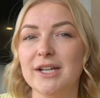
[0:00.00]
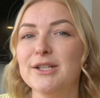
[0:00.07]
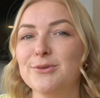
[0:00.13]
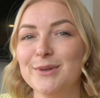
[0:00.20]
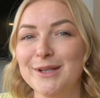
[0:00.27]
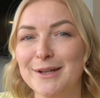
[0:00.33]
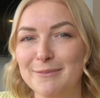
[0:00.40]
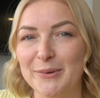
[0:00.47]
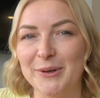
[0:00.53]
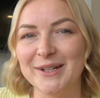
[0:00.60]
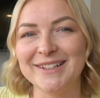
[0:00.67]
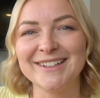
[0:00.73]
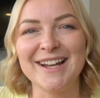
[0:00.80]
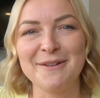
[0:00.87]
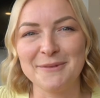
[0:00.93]
is really
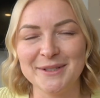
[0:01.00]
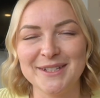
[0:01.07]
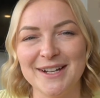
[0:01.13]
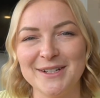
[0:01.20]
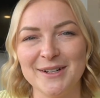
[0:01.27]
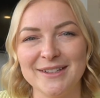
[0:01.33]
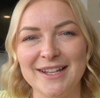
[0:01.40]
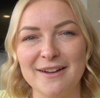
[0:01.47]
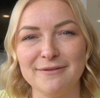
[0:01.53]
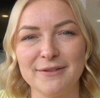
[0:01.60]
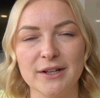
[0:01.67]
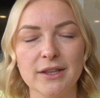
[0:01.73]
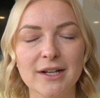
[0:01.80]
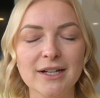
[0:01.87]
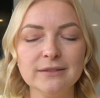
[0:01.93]
important, and we'll touch on that
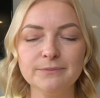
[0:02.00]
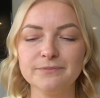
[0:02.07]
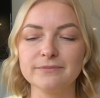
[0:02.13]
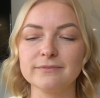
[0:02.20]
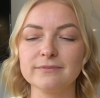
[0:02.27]
further.